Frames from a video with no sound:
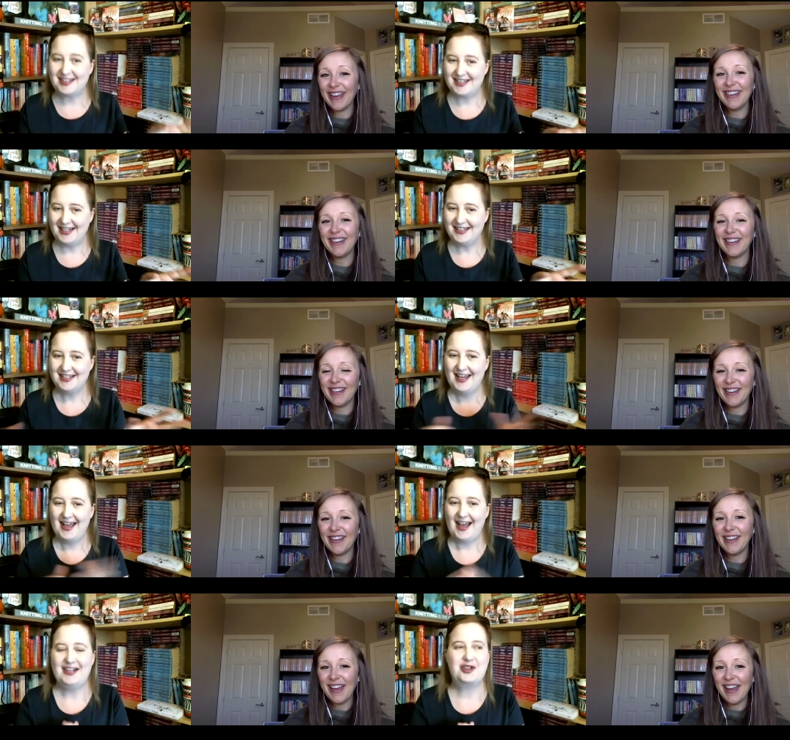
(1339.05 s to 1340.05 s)
Speaker 1: estate
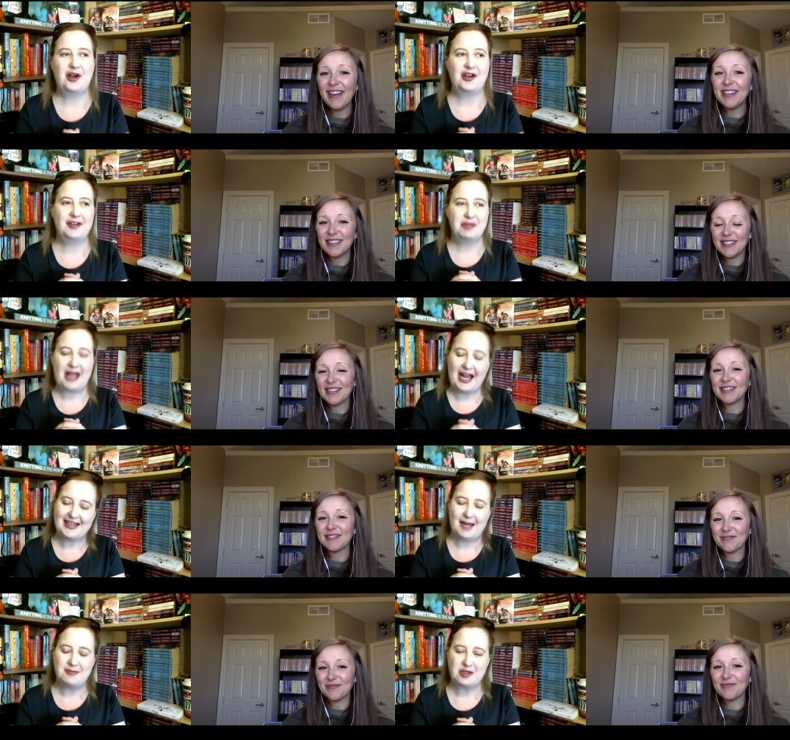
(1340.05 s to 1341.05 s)
and he's got a black
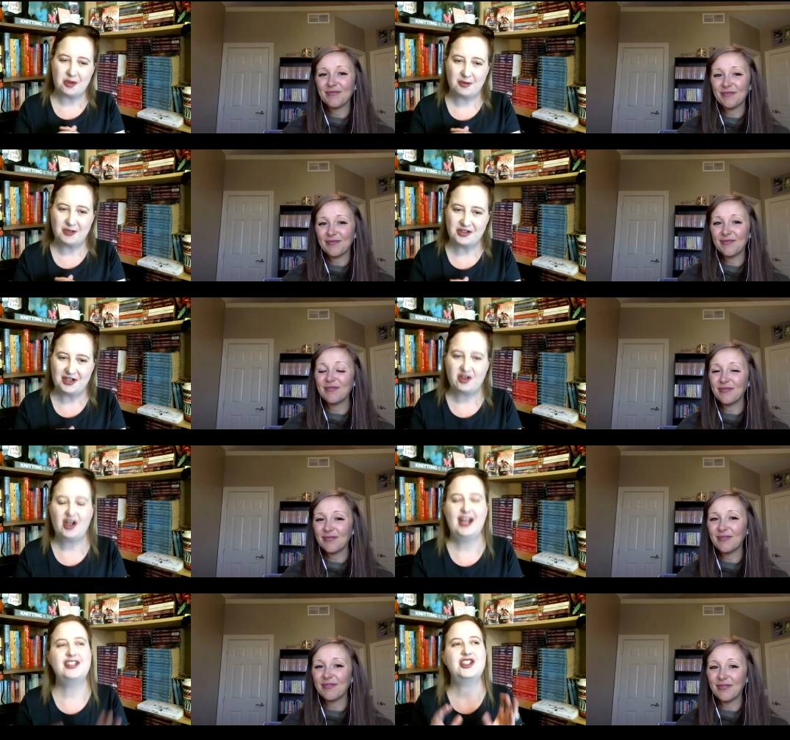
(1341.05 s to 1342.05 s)
labrador retriever
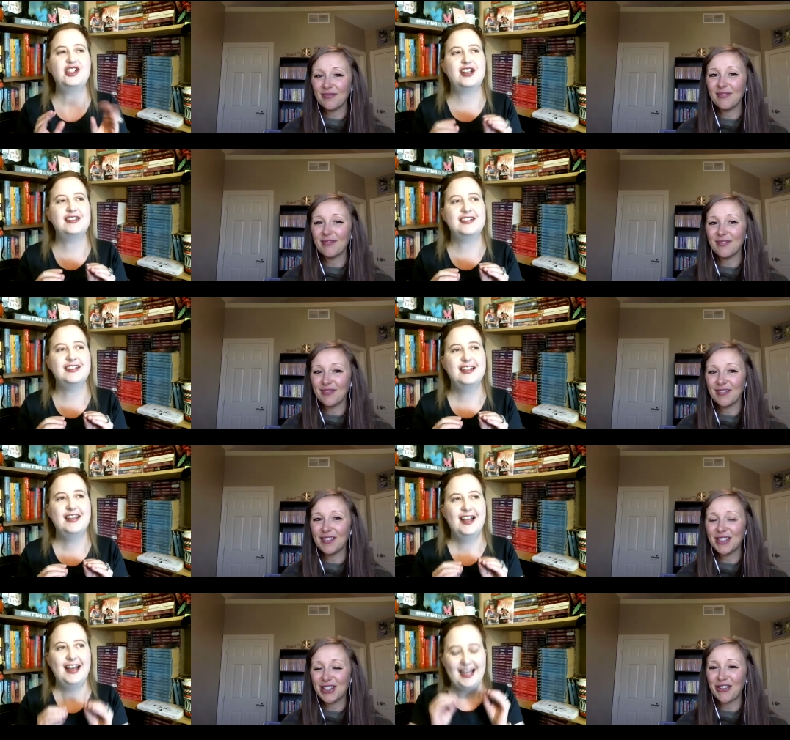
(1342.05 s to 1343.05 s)
it's just
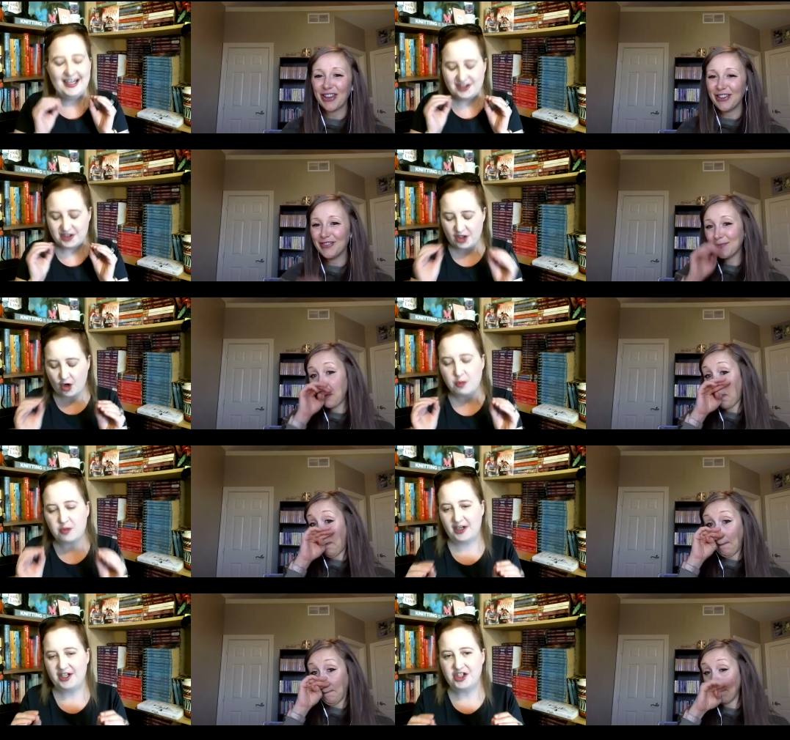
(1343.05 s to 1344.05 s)
so it's cute. so
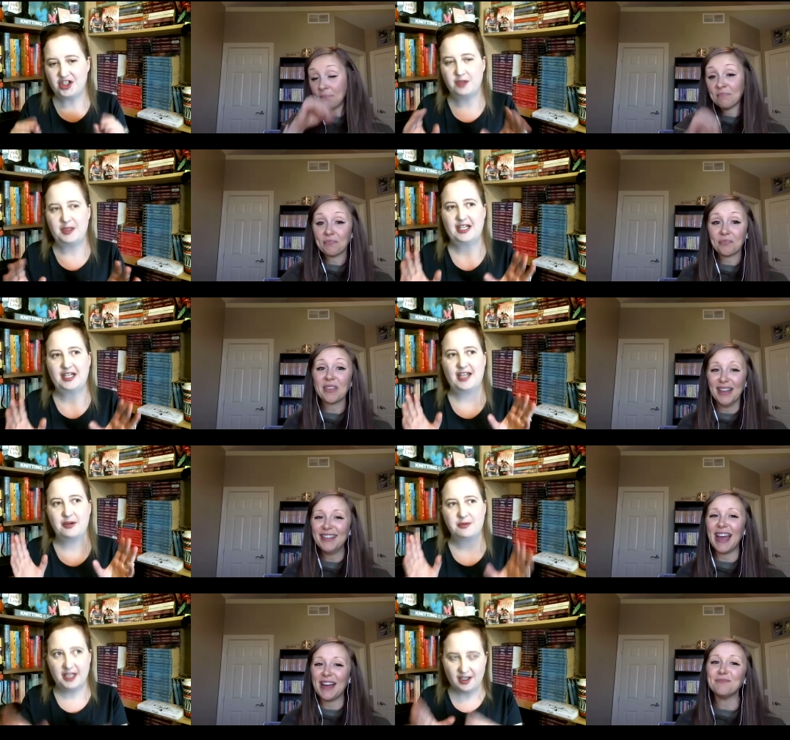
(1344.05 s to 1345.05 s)
british too because i
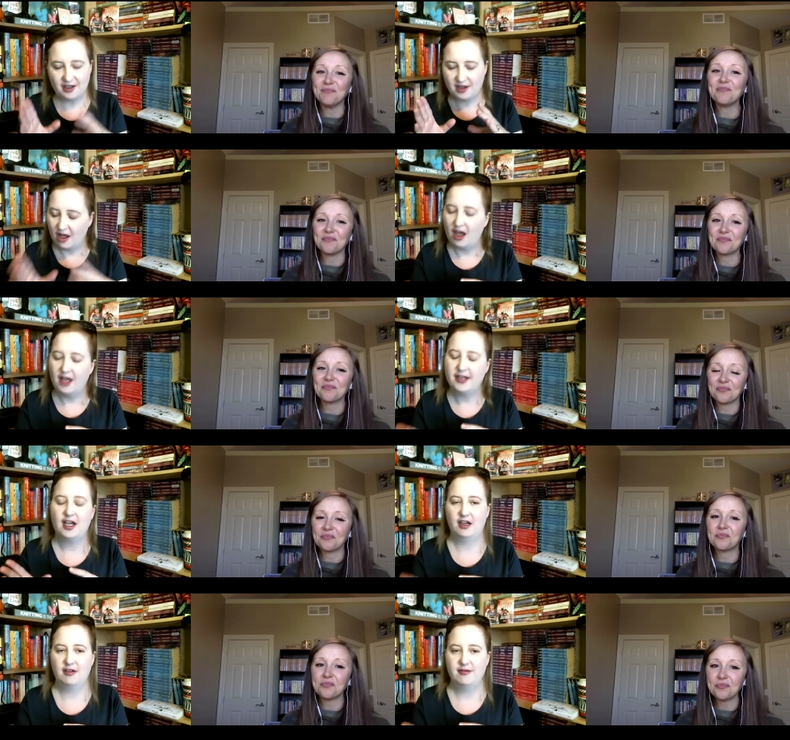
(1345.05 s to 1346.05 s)
read a lot
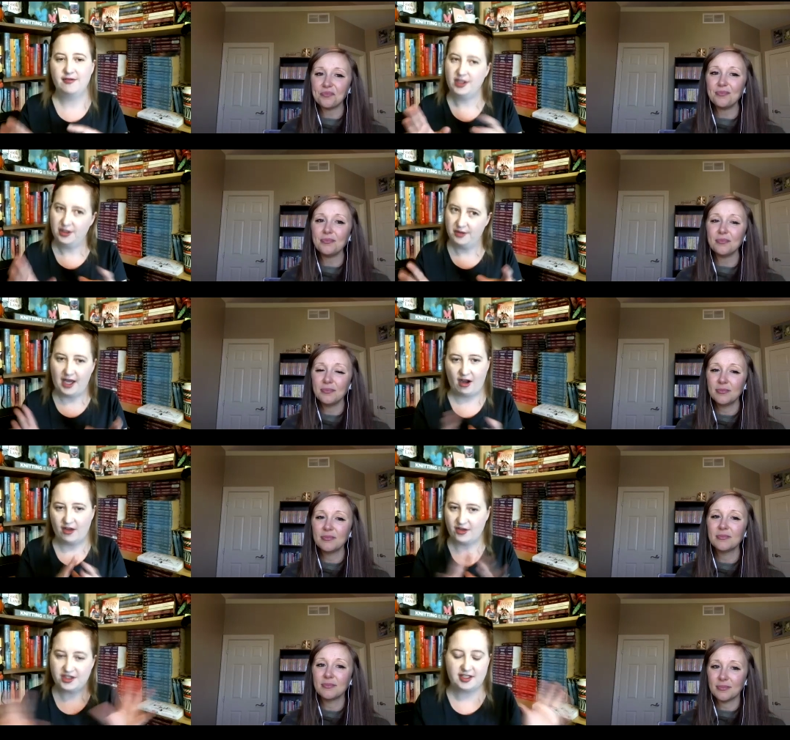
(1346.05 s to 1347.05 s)
of uk
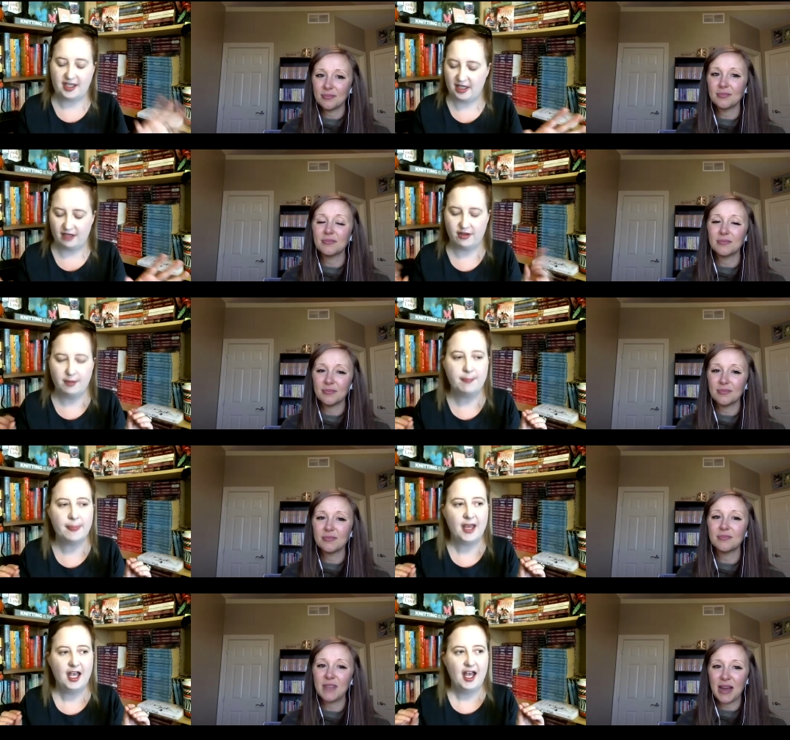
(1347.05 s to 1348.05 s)
authors because i love them
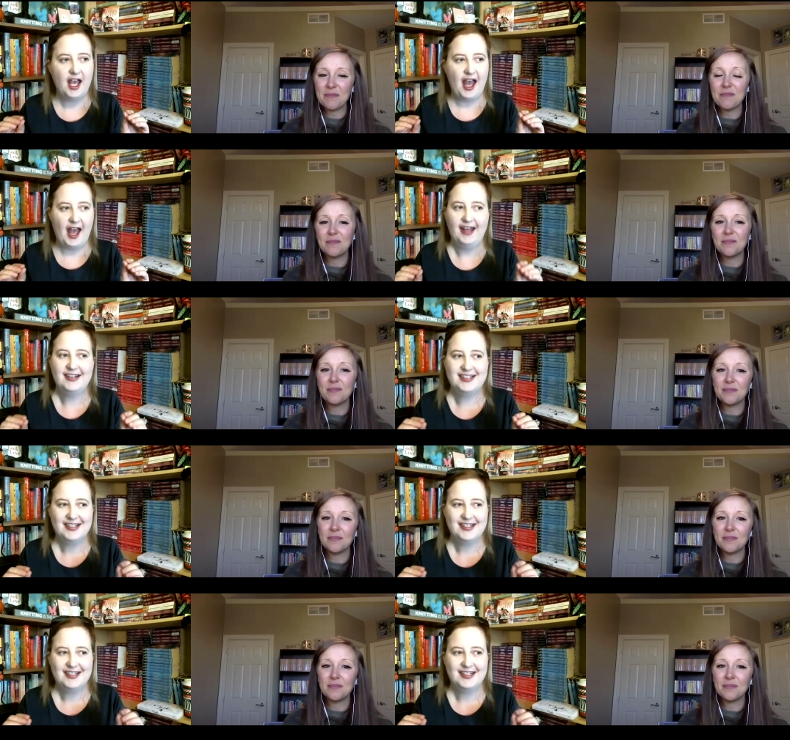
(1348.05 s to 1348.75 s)
yeah and